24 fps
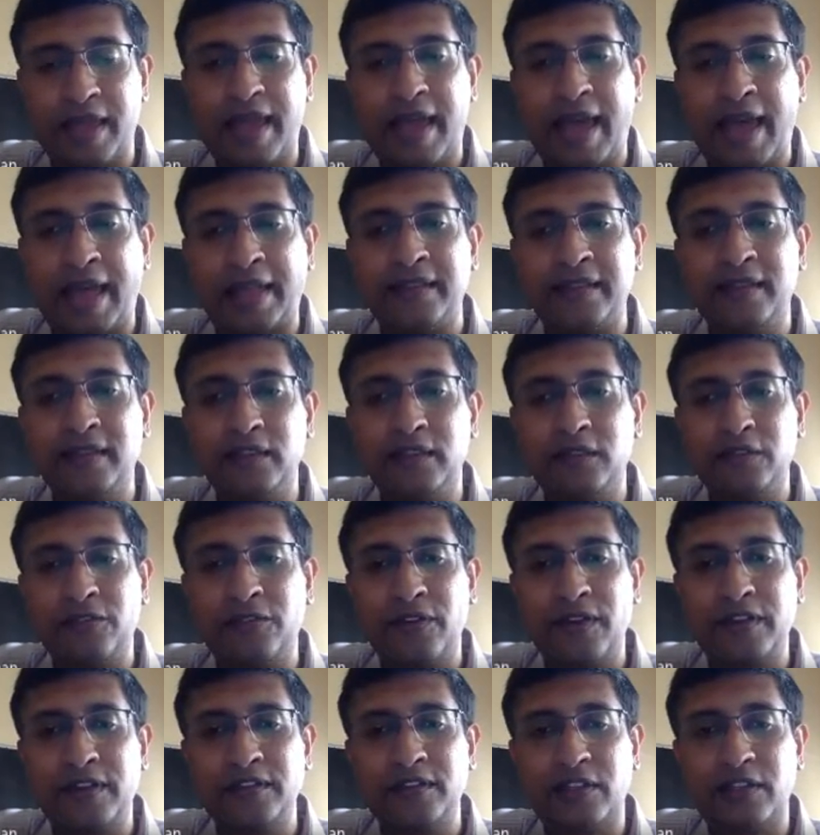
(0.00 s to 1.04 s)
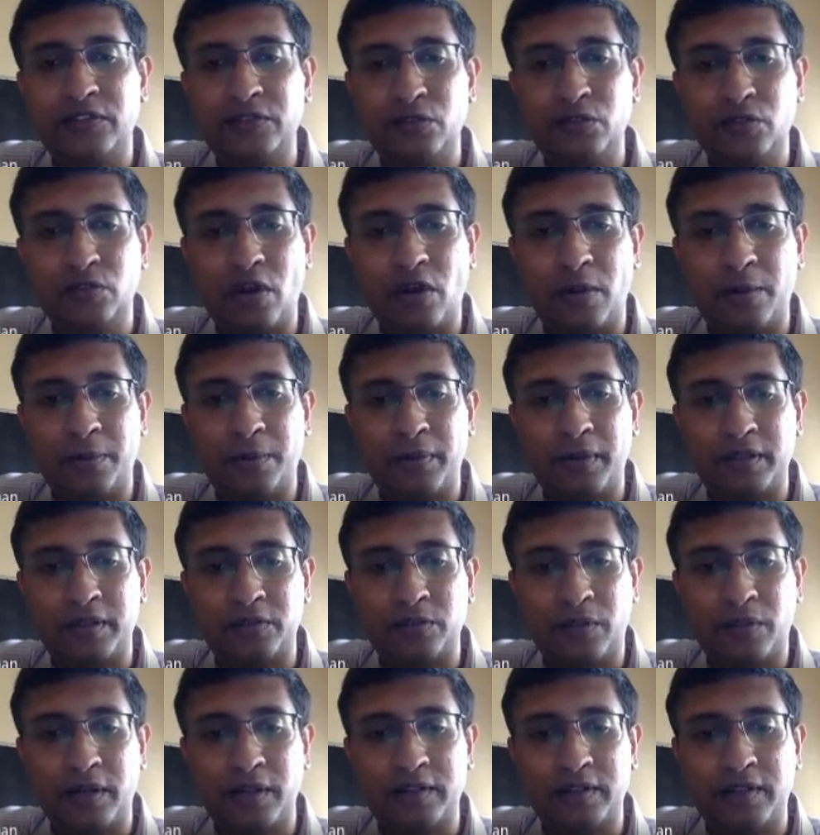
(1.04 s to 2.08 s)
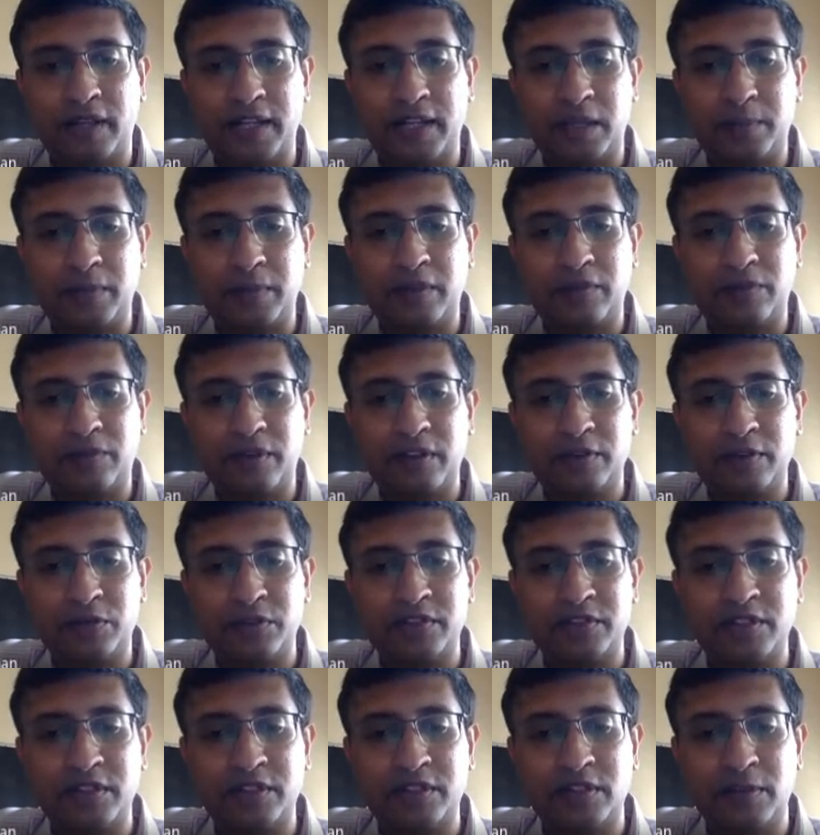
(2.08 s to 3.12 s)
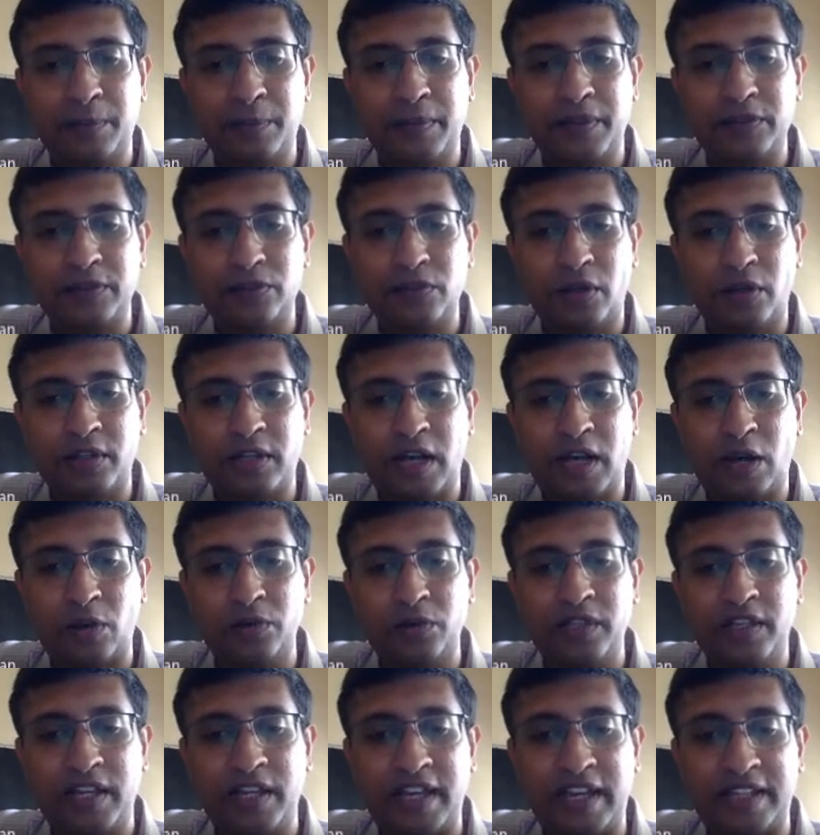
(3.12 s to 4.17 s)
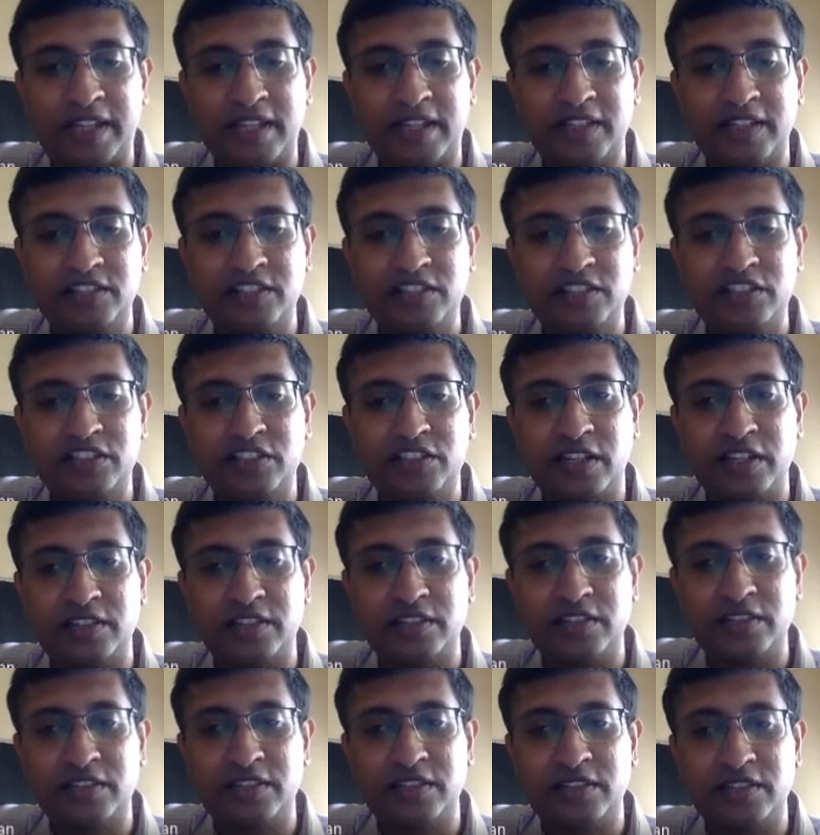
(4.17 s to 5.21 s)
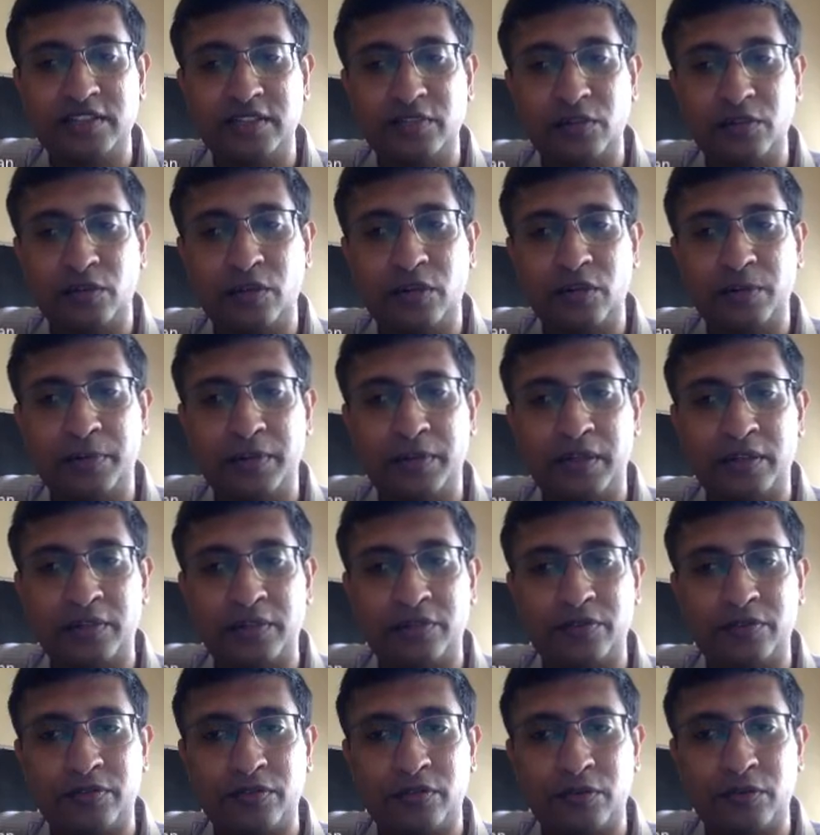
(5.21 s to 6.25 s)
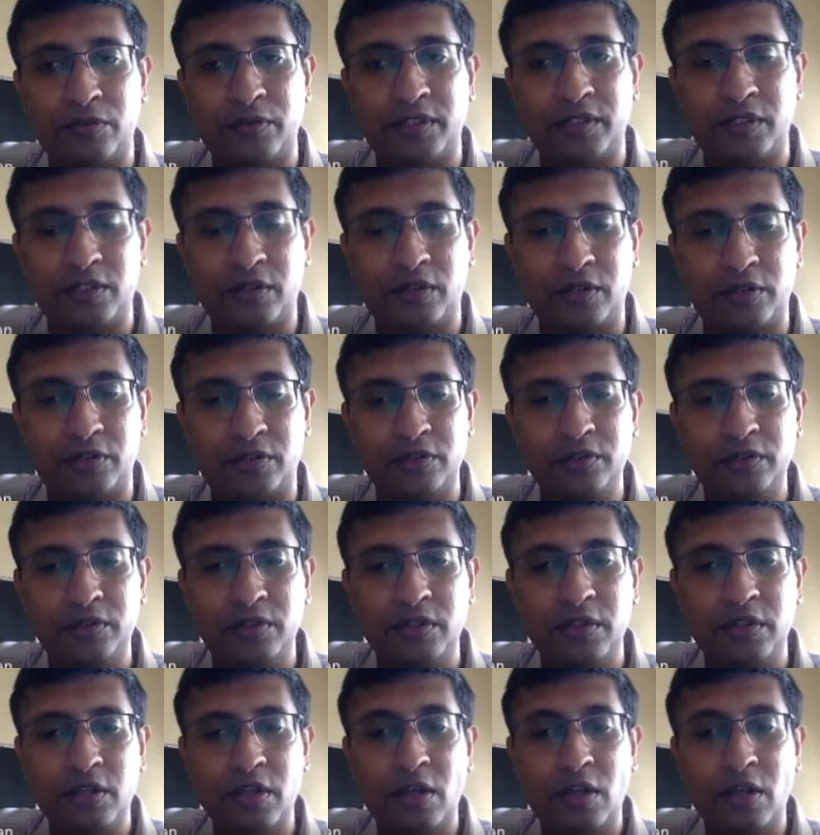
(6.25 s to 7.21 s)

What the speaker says: And this phase has two components. One is dynamic phase, which just depends on how the energy changes over a period over the contour,